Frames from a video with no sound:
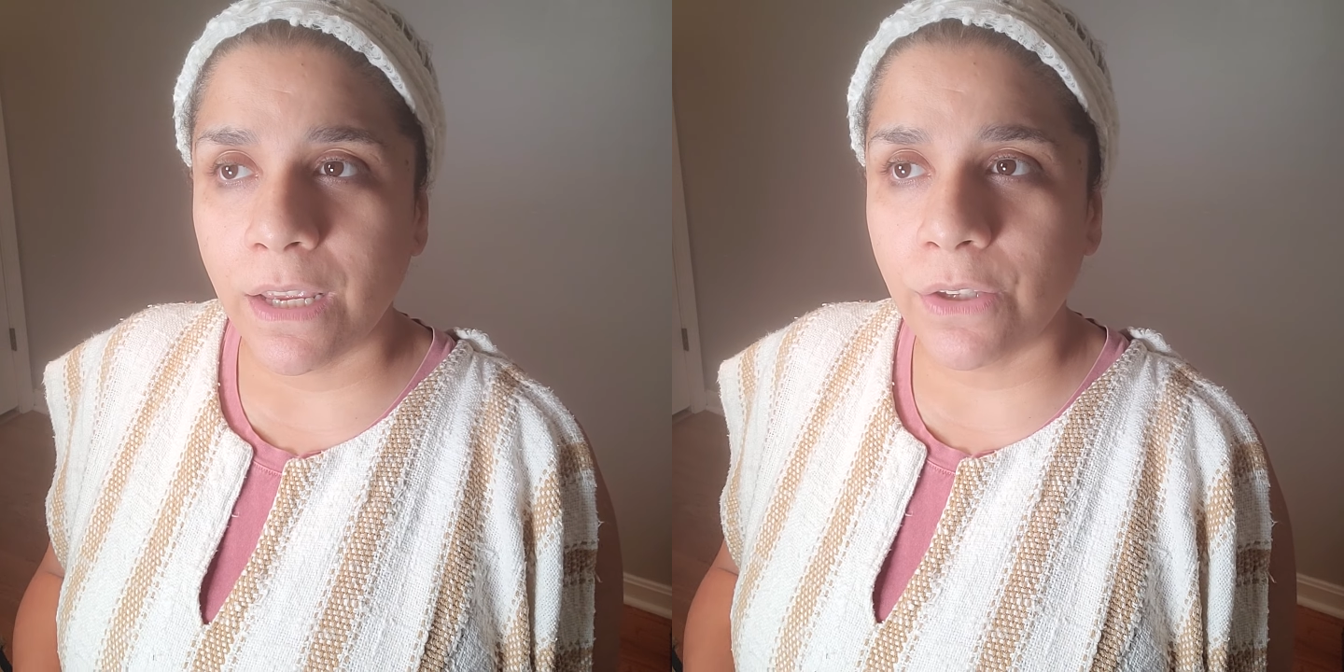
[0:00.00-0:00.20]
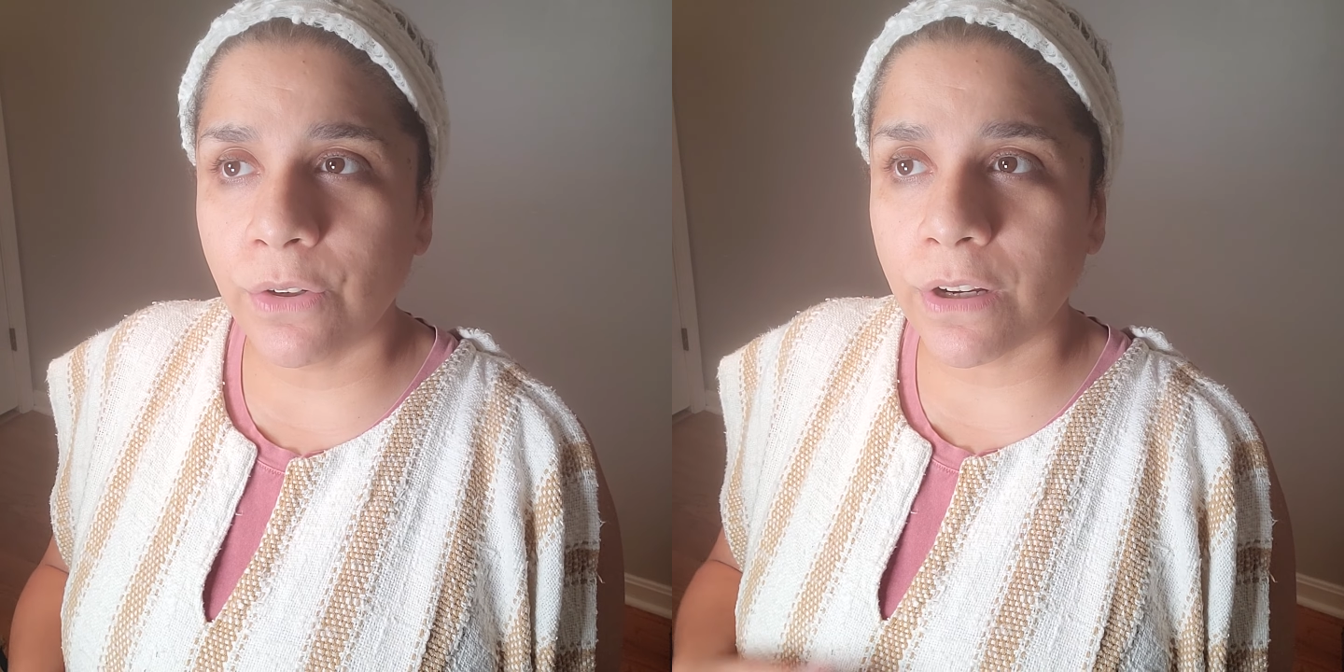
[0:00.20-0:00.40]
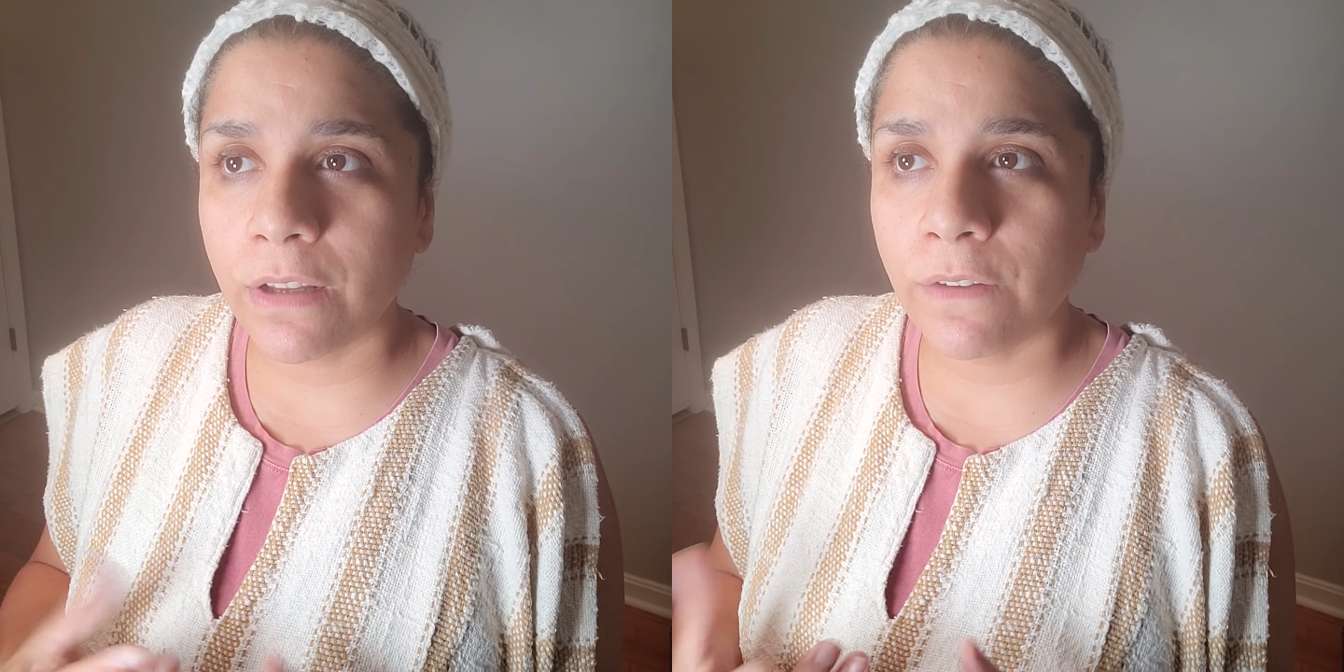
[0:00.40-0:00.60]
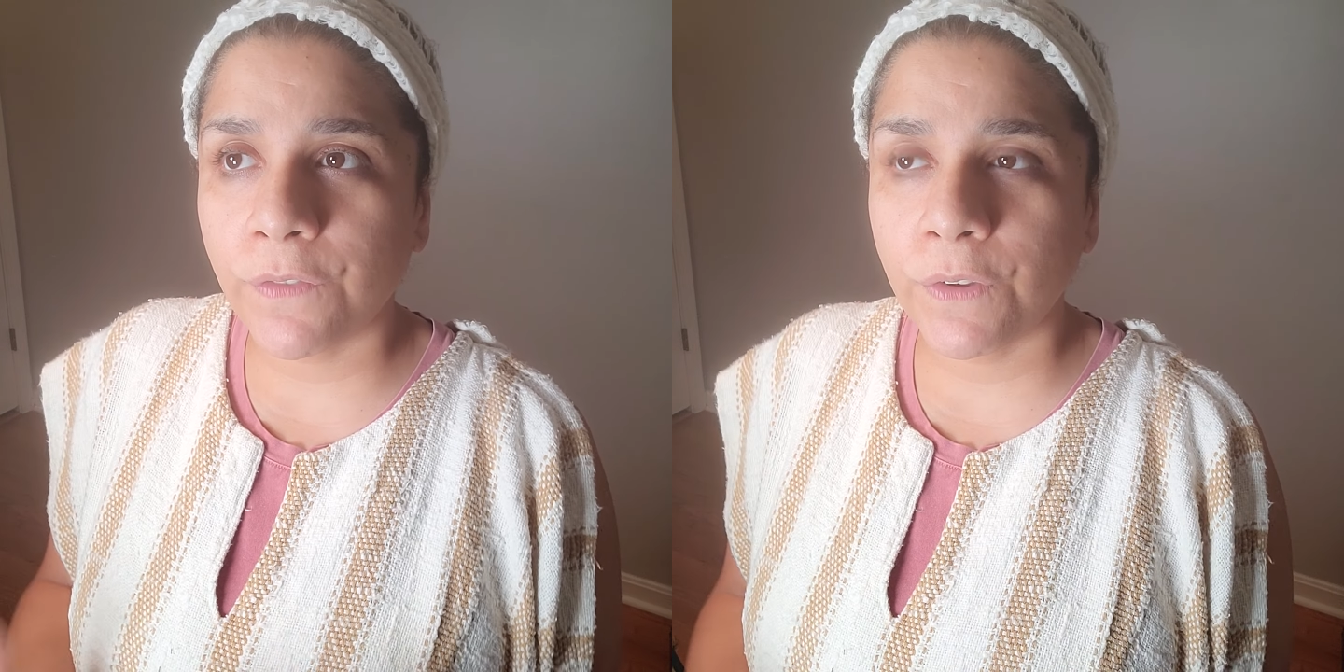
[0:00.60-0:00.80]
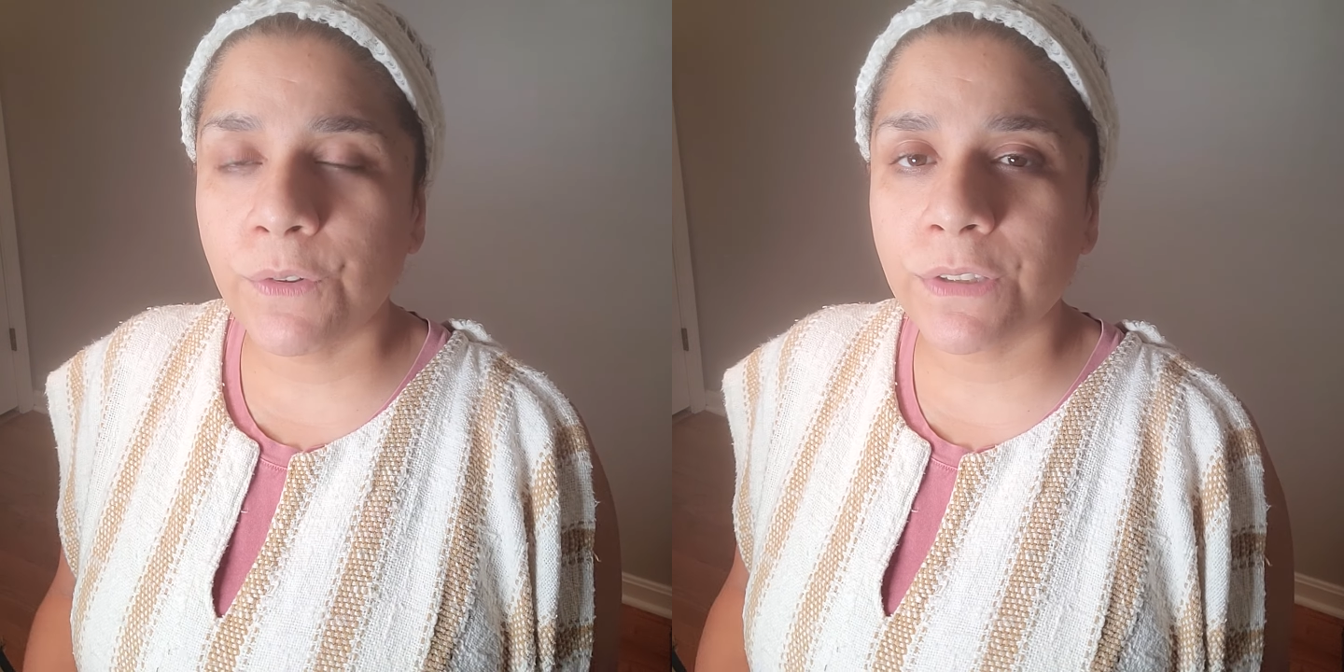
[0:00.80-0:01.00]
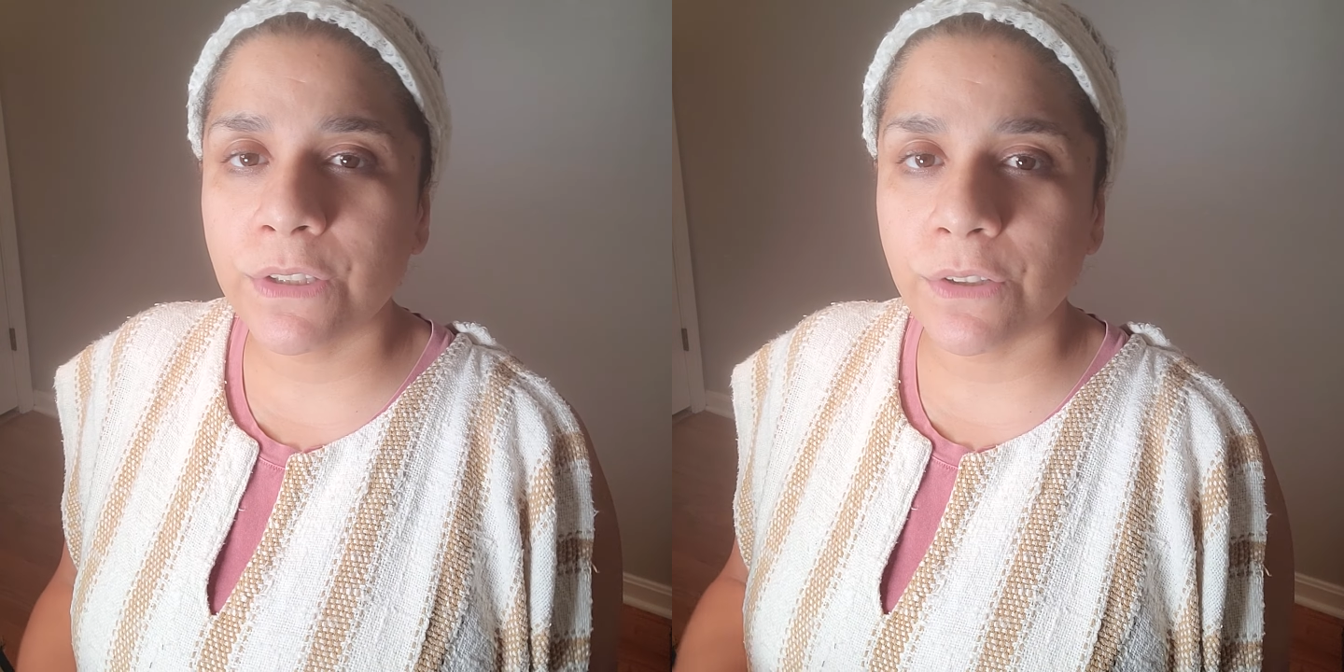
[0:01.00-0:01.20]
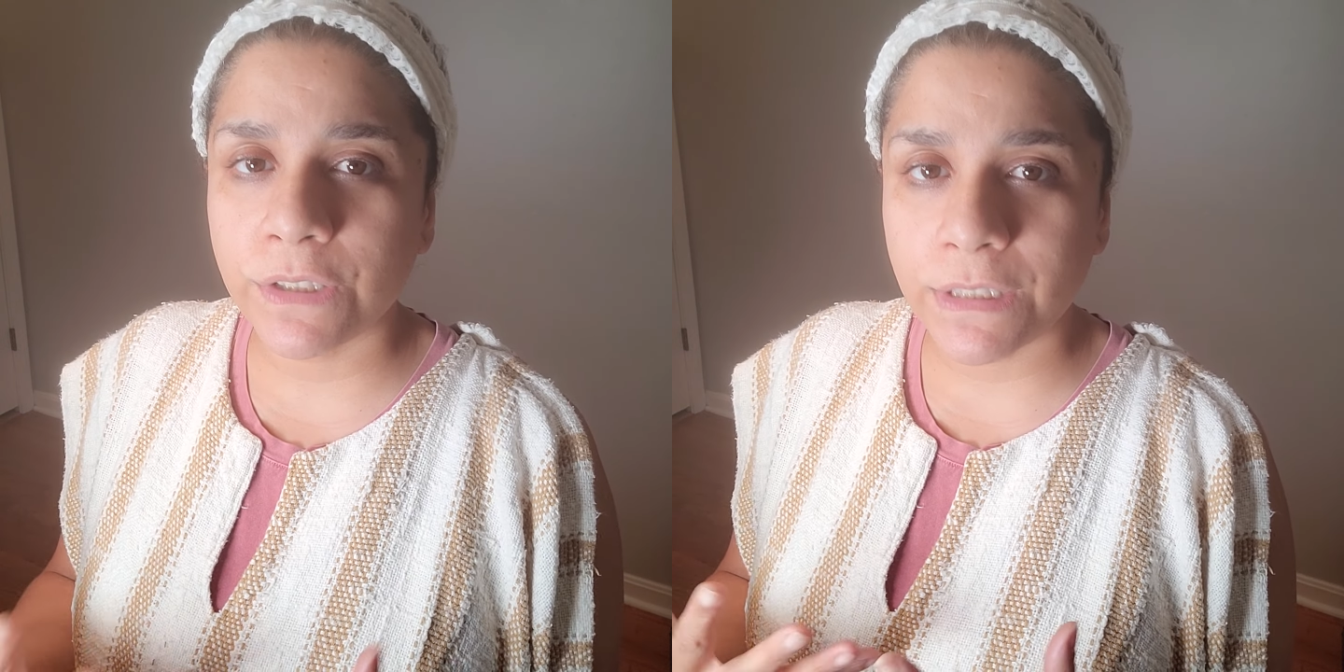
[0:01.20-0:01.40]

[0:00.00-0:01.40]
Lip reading: you're confusing your